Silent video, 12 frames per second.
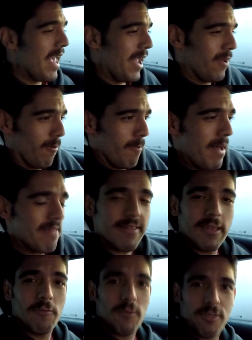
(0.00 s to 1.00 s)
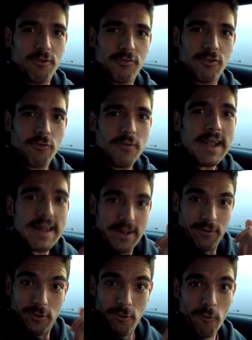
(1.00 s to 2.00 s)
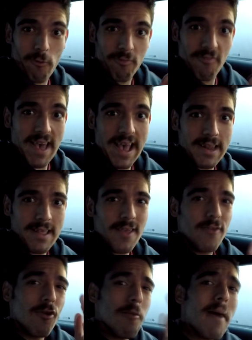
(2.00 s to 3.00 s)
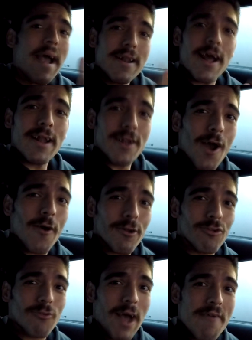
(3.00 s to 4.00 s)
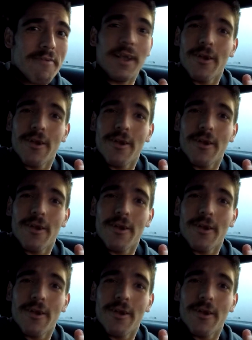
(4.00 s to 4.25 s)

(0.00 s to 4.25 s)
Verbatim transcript: and you're messing with your screen in your Corvette, you might not know you're driving a